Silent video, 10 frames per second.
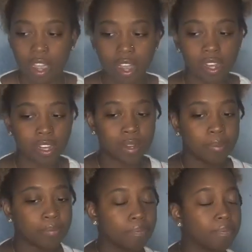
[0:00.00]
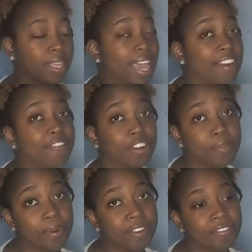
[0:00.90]
Um, they had free
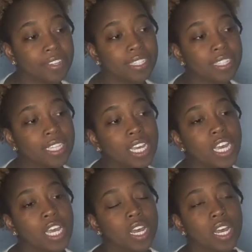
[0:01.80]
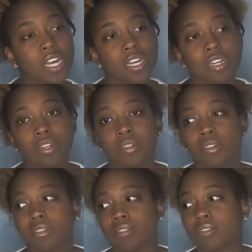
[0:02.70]
breakfast
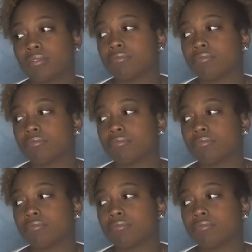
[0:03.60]
uh,